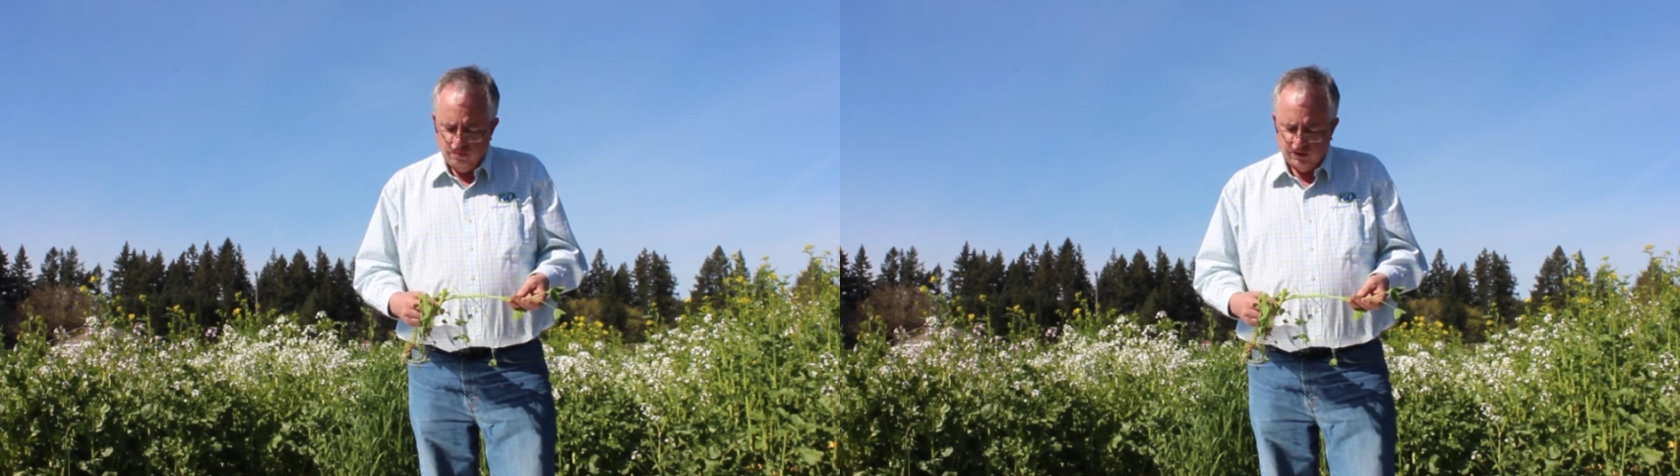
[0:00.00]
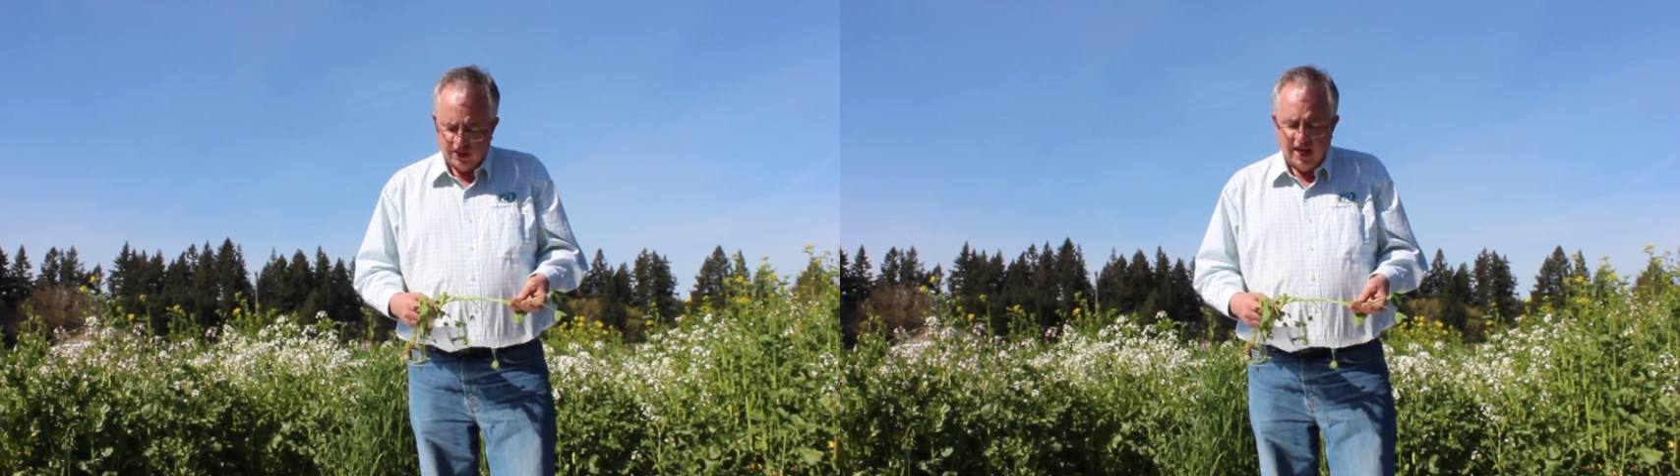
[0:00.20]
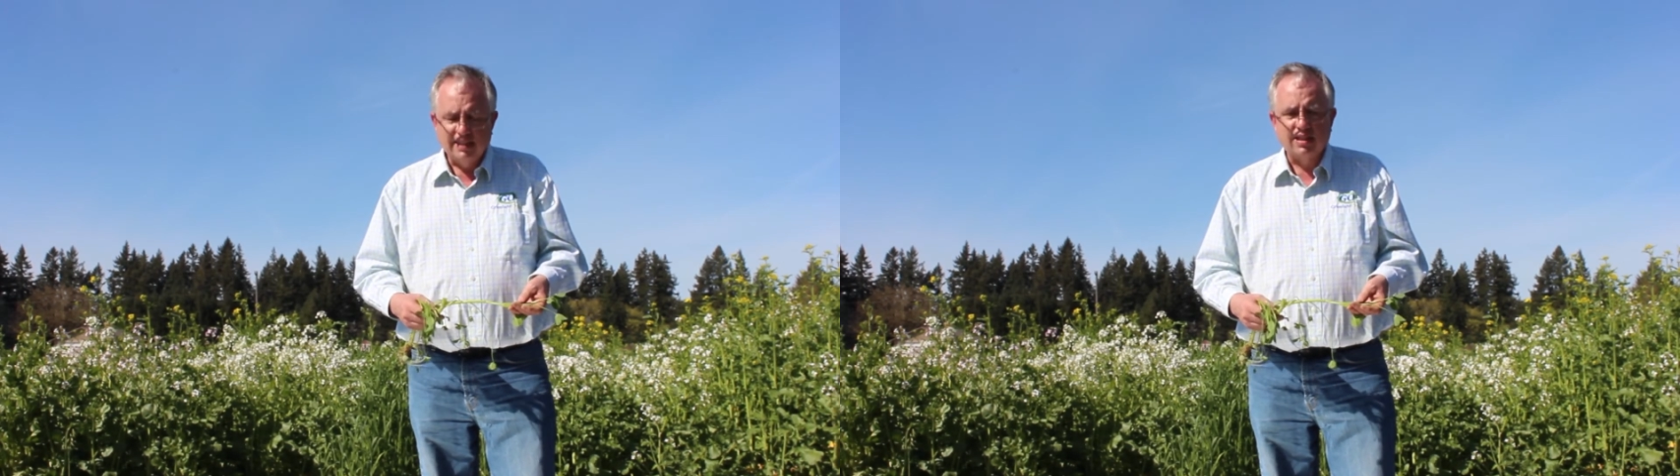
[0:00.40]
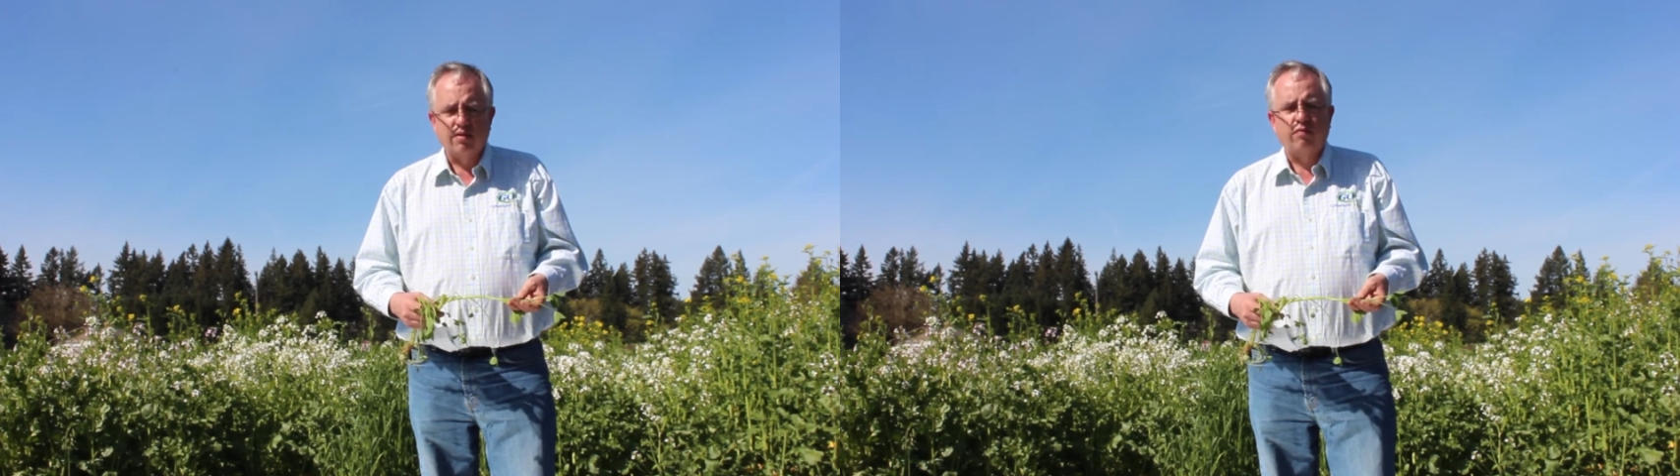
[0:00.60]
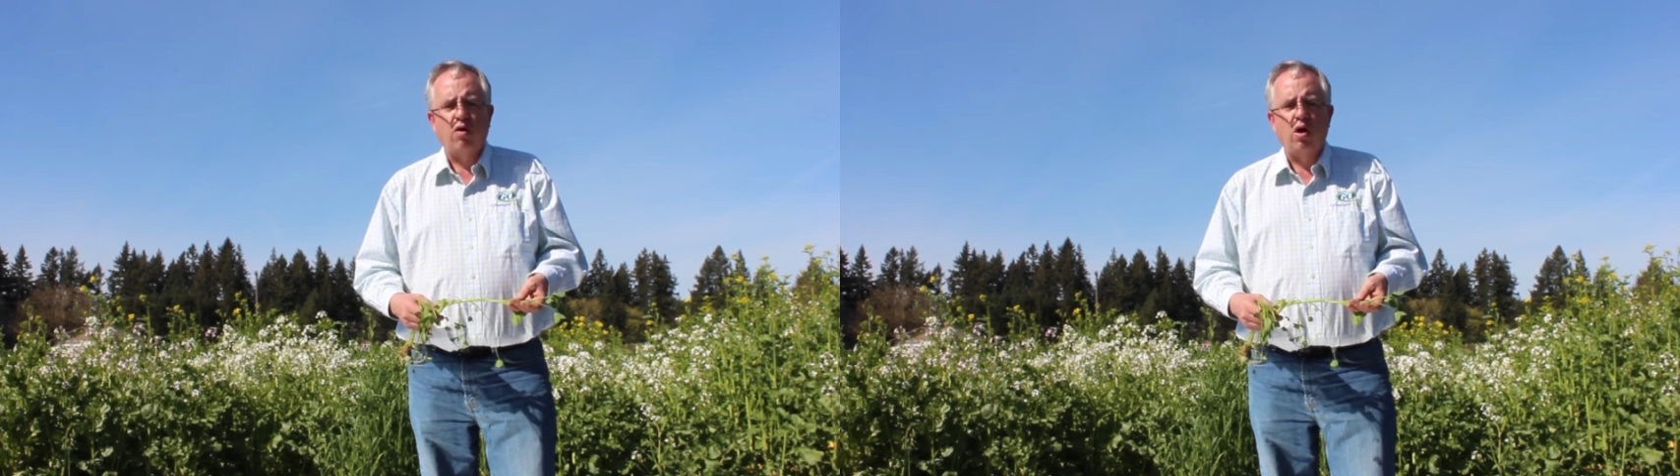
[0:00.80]
size of
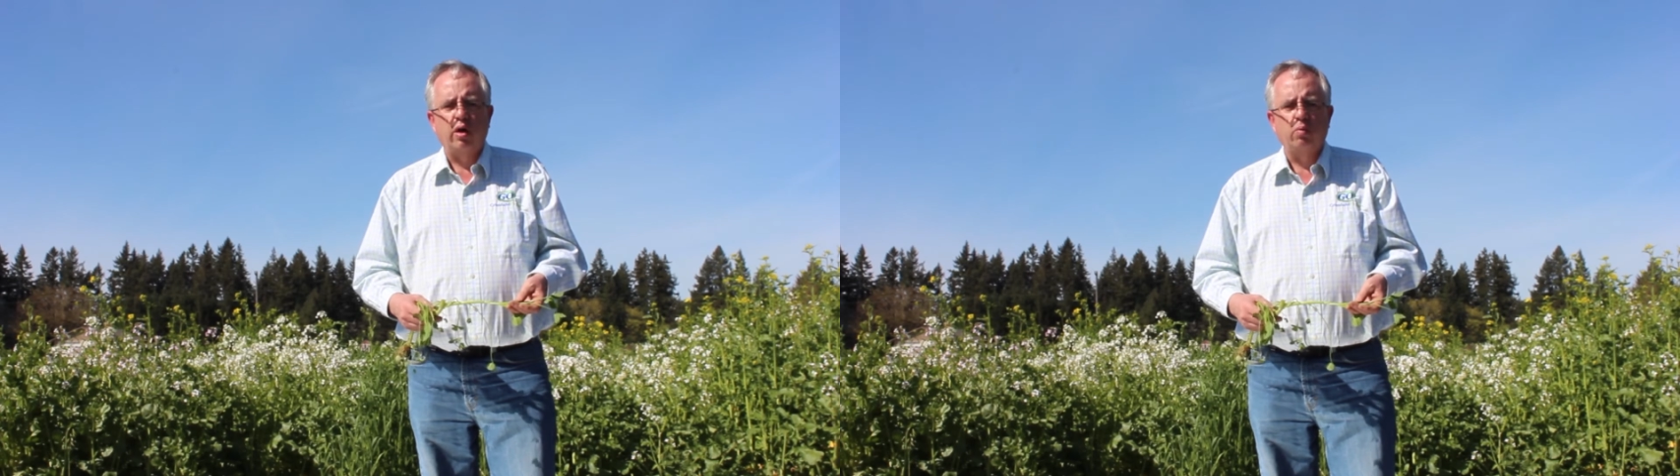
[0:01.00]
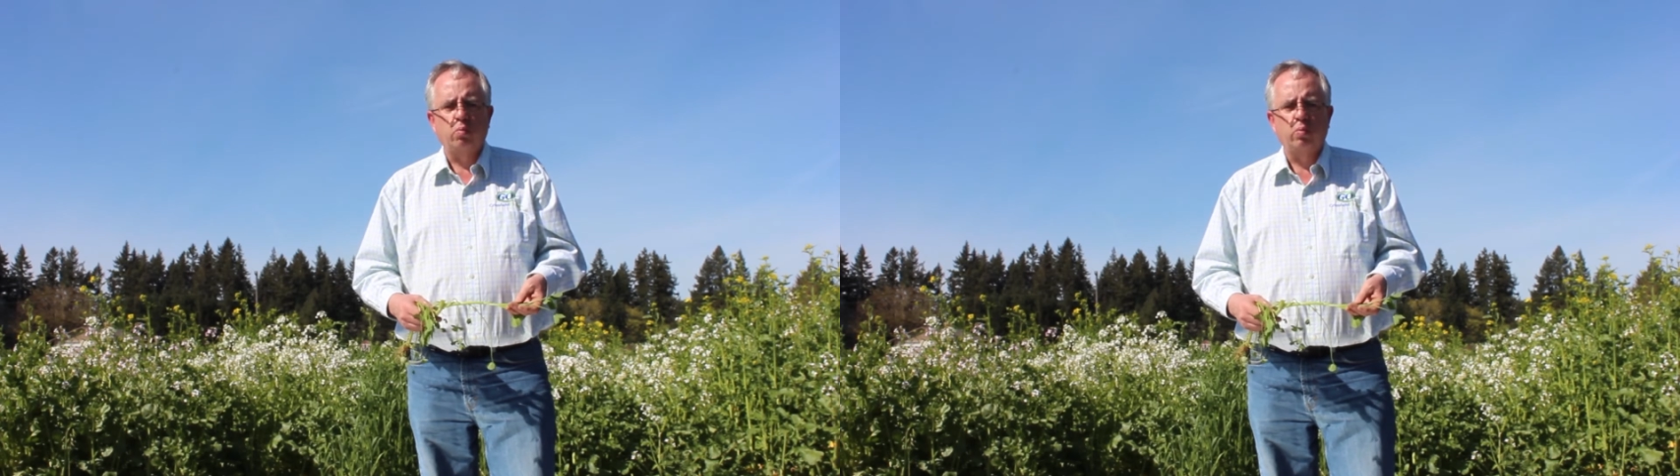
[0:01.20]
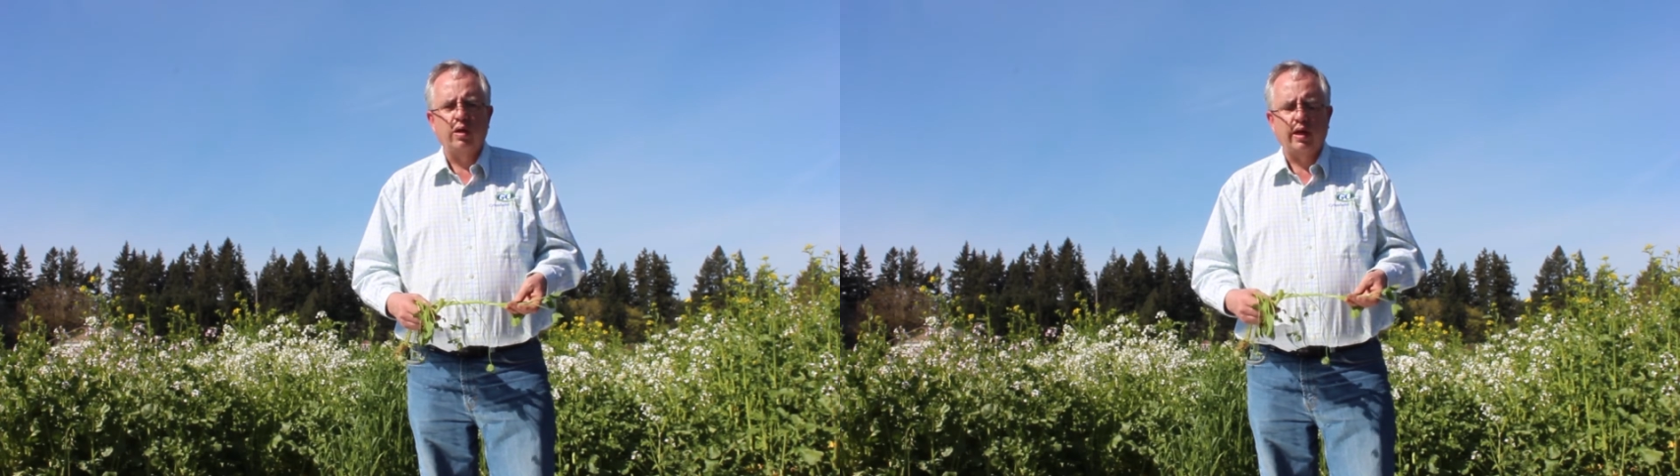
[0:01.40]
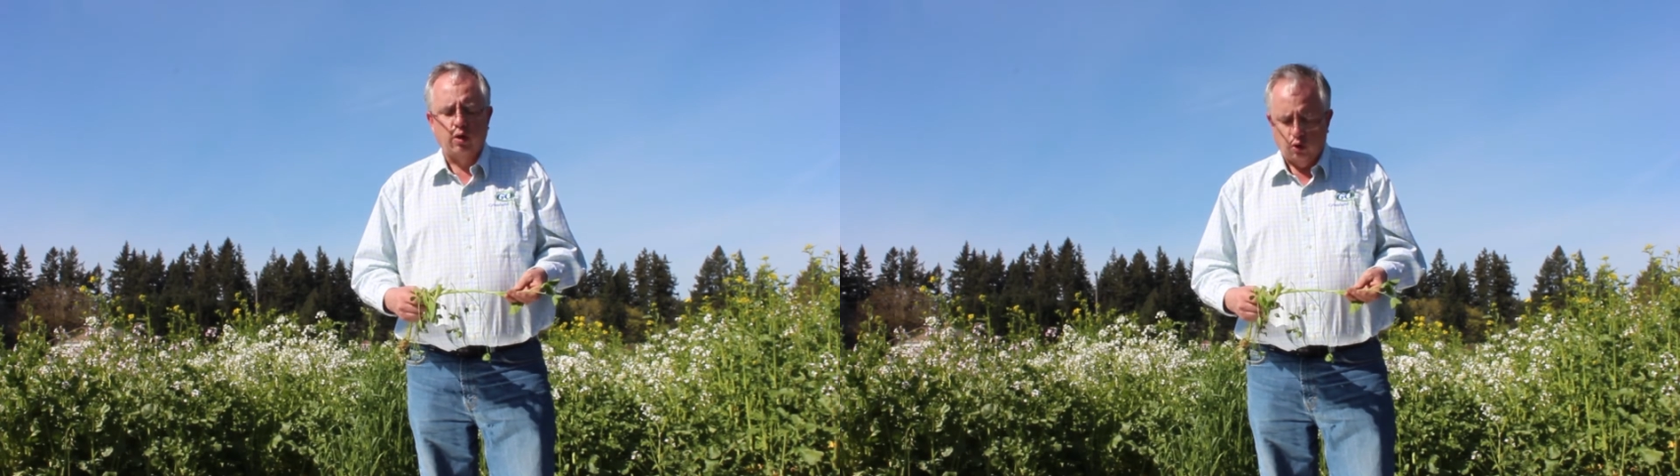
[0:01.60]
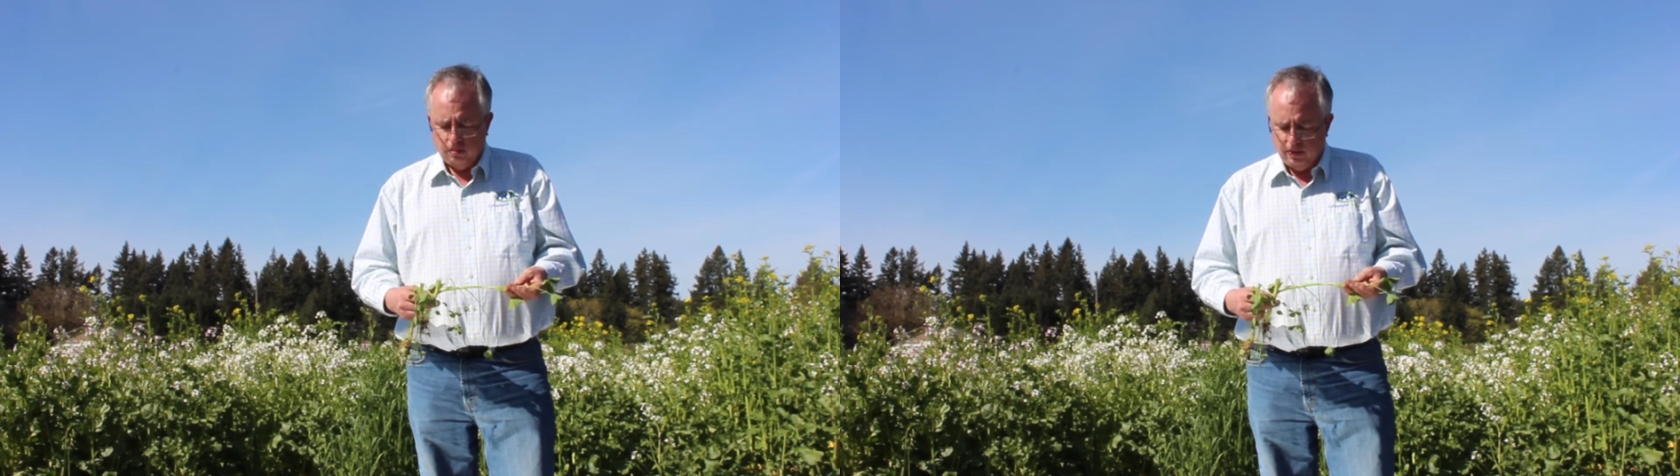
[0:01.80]
the fawn really
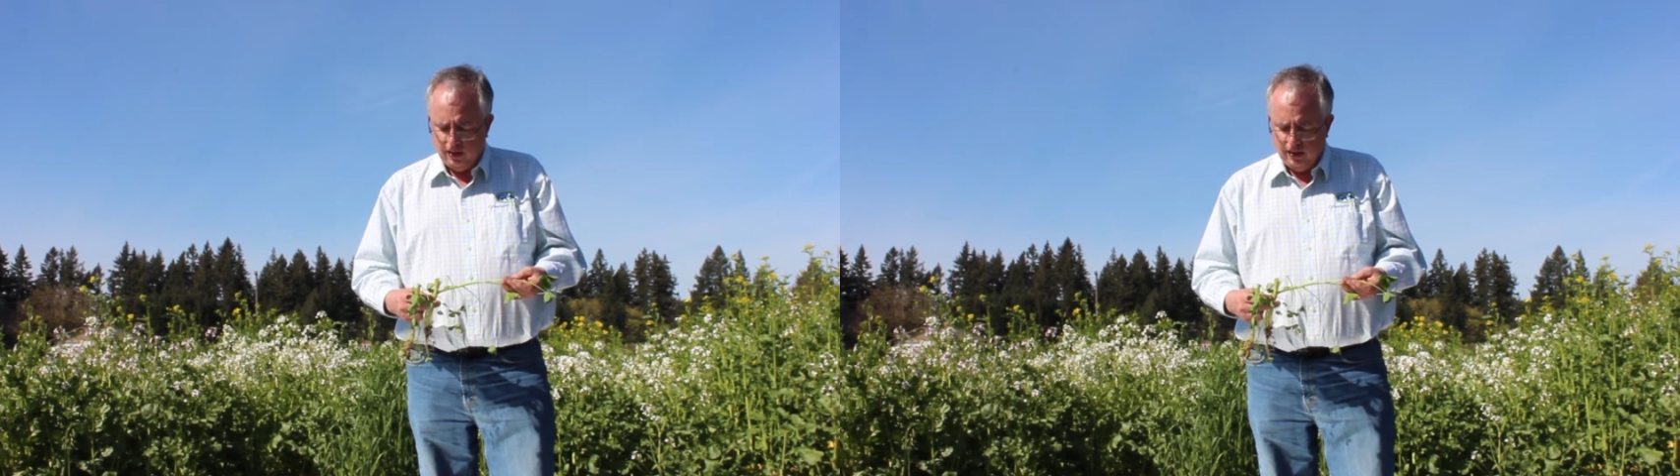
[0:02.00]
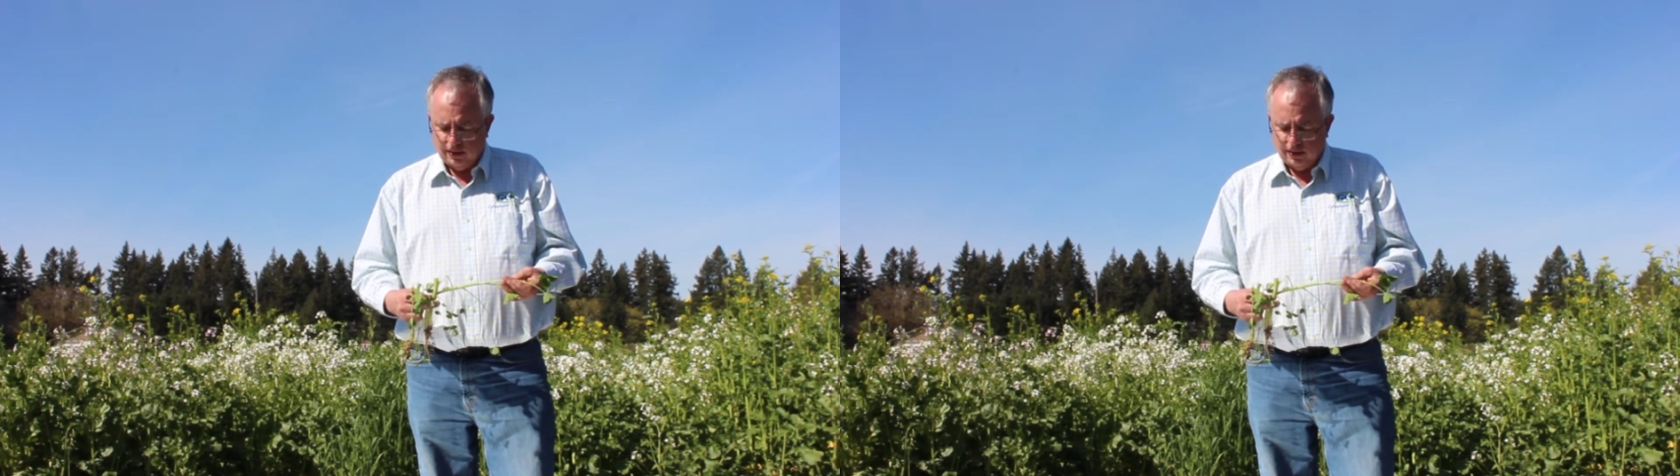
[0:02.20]
ultimately